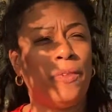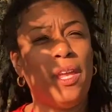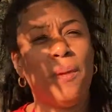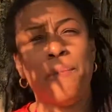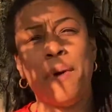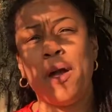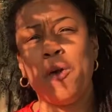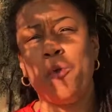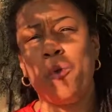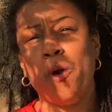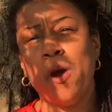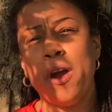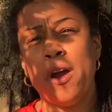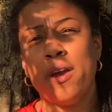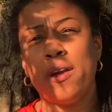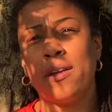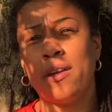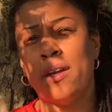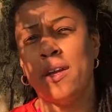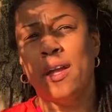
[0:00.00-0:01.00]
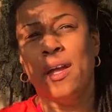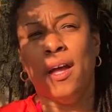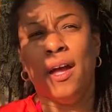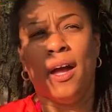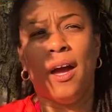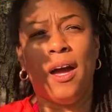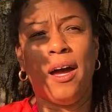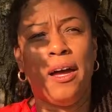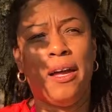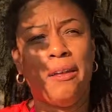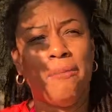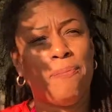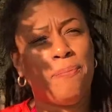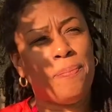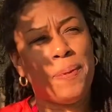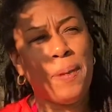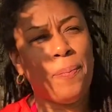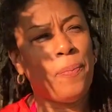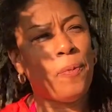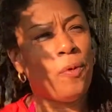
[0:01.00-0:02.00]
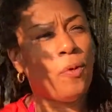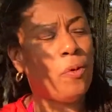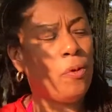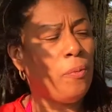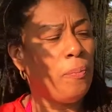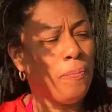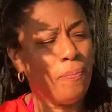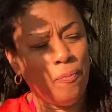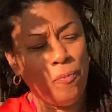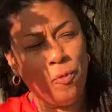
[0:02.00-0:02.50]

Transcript: In my work, people